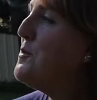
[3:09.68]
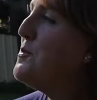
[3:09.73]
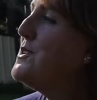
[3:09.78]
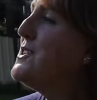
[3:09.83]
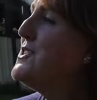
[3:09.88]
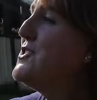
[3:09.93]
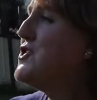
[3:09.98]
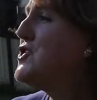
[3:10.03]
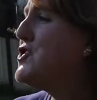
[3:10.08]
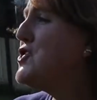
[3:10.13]

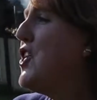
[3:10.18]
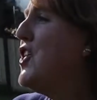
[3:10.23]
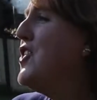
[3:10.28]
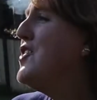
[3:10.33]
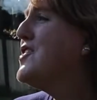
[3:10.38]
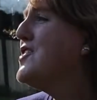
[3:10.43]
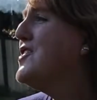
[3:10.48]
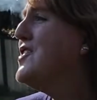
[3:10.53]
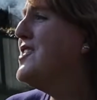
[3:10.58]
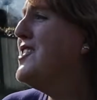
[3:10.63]
was
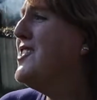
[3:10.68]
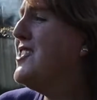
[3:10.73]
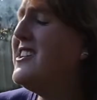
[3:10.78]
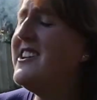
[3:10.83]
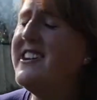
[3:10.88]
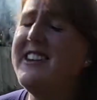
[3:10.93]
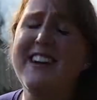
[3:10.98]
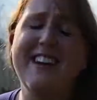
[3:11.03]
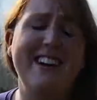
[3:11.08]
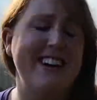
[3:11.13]
so
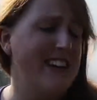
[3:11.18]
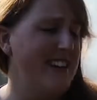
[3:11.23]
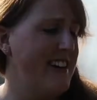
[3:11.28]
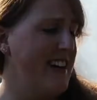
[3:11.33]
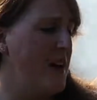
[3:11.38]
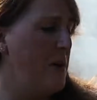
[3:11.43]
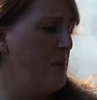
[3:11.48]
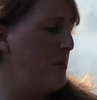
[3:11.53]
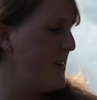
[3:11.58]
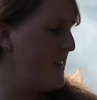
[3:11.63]
good, and
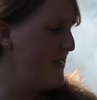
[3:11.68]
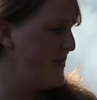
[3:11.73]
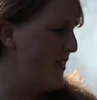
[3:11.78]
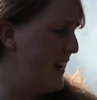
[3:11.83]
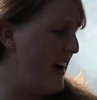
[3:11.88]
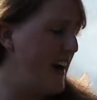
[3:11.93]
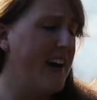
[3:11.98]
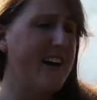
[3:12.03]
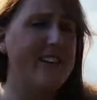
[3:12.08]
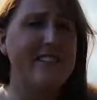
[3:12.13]
now my
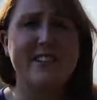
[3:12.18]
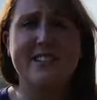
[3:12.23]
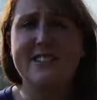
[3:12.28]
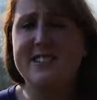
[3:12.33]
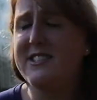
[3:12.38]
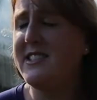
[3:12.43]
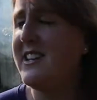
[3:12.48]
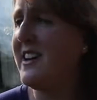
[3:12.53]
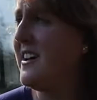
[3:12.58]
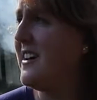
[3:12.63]
fire is
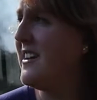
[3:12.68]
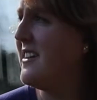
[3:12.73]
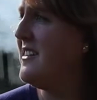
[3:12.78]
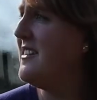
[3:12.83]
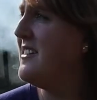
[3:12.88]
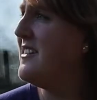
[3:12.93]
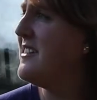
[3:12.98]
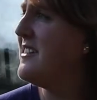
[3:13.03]
dead.